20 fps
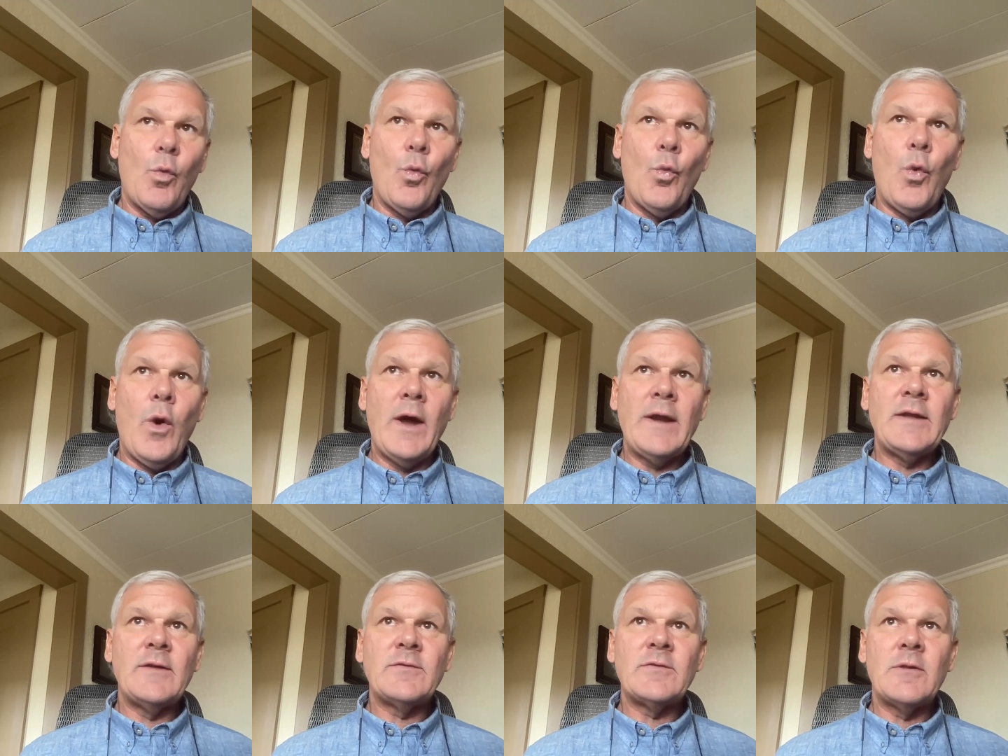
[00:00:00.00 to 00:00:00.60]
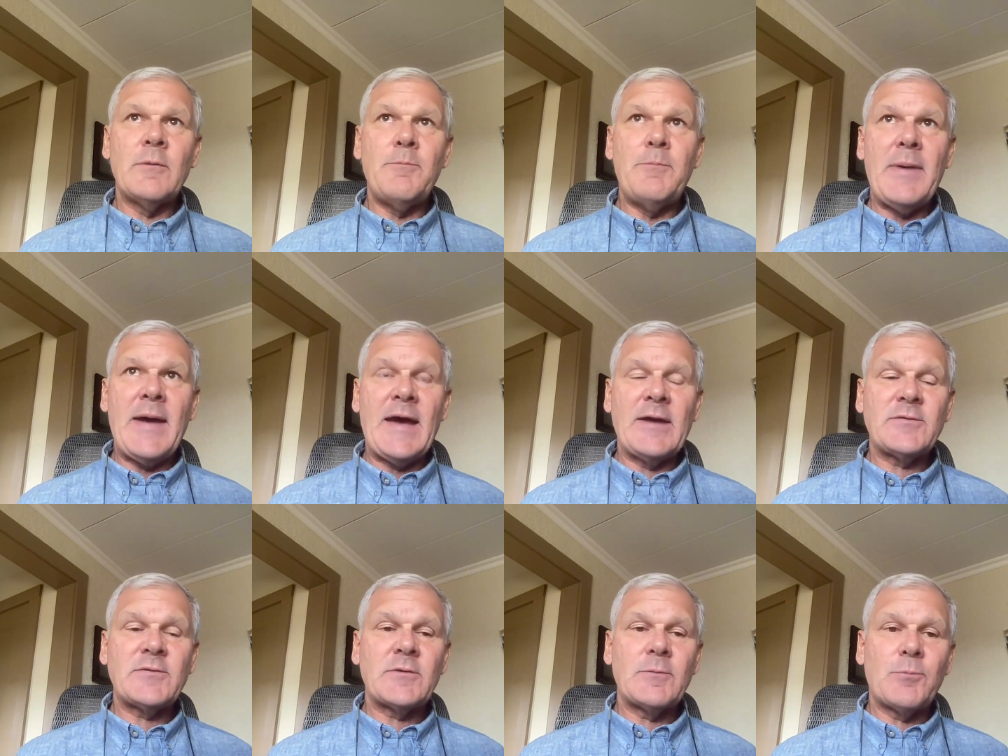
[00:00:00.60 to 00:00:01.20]
what is the
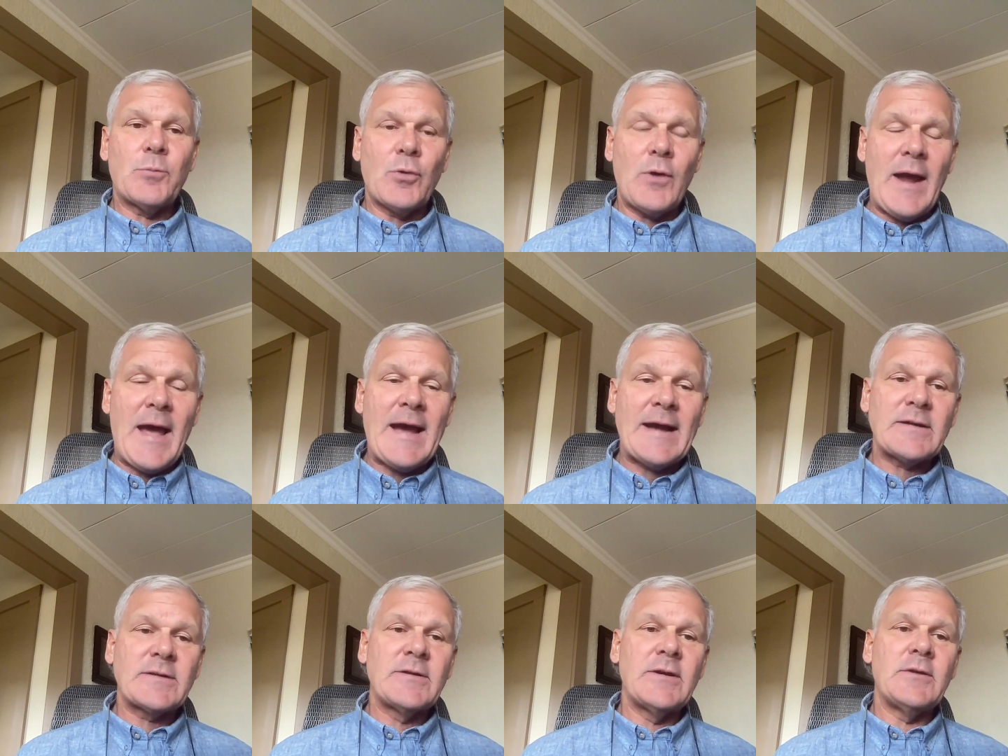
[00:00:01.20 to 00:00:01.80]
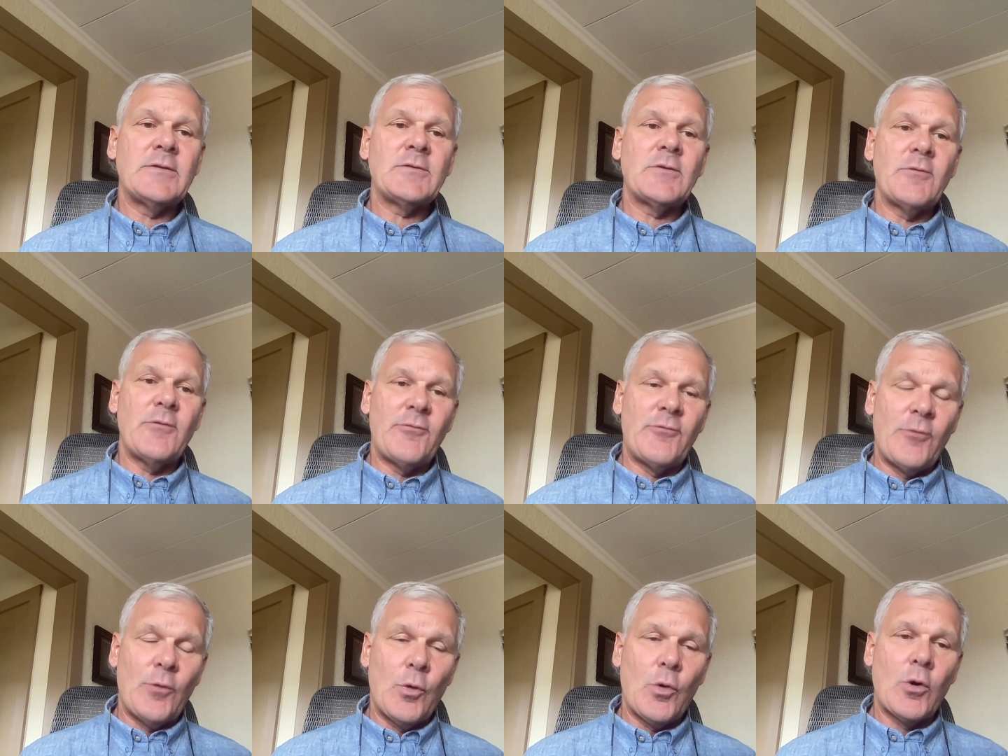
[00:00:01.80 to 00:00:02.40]
best practice
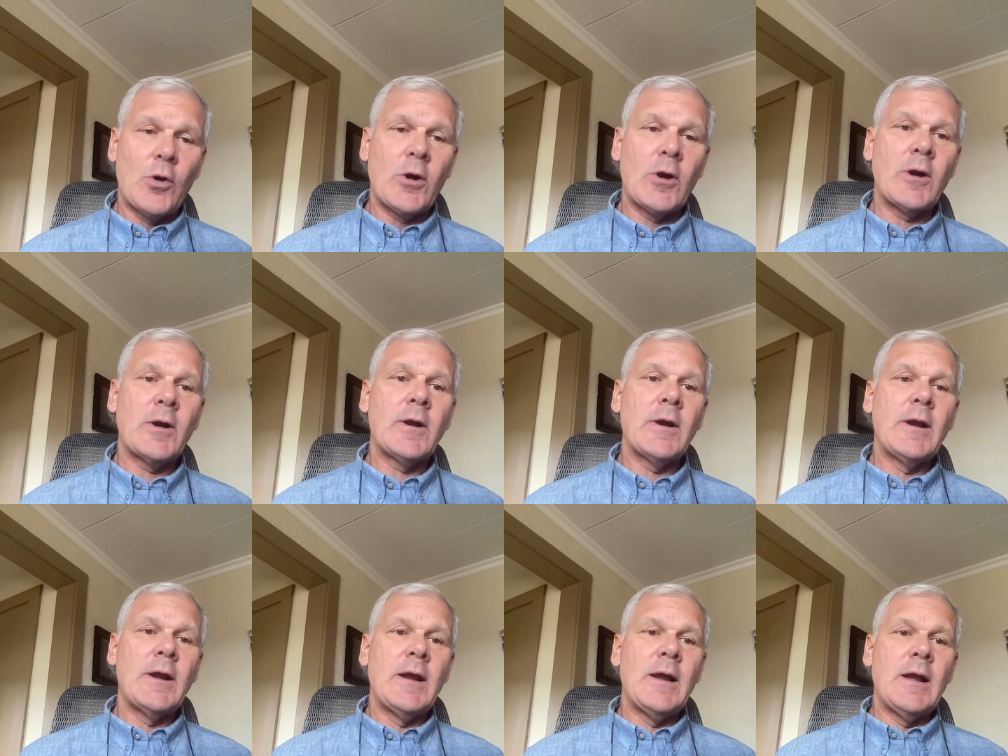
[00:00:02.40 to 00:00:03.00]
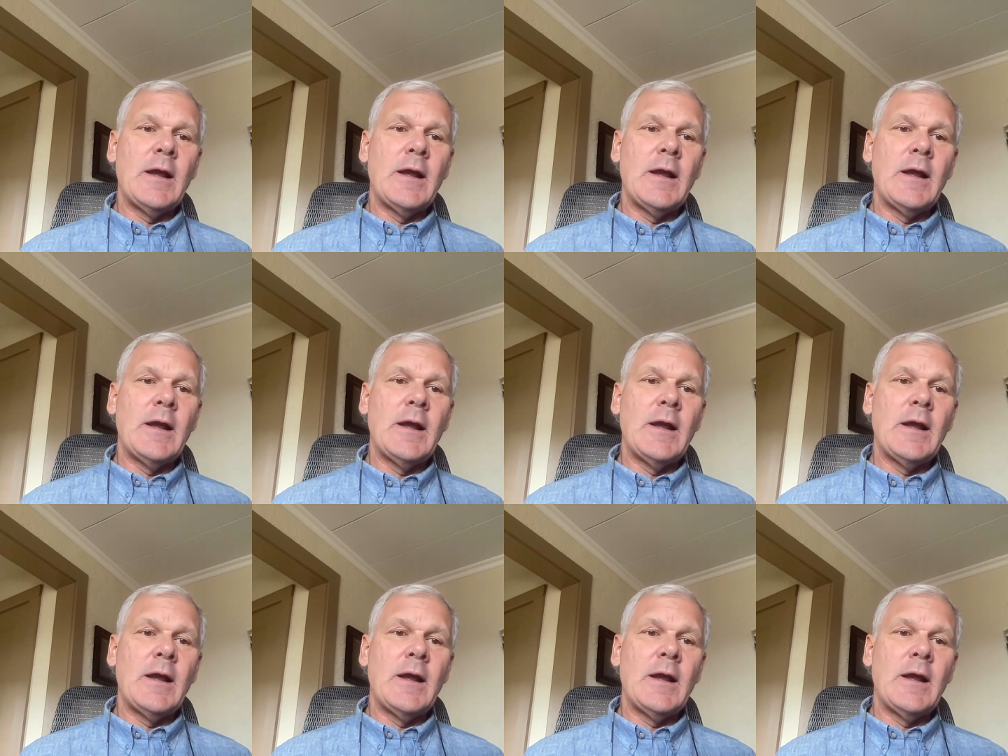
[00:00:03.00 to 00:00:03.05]
for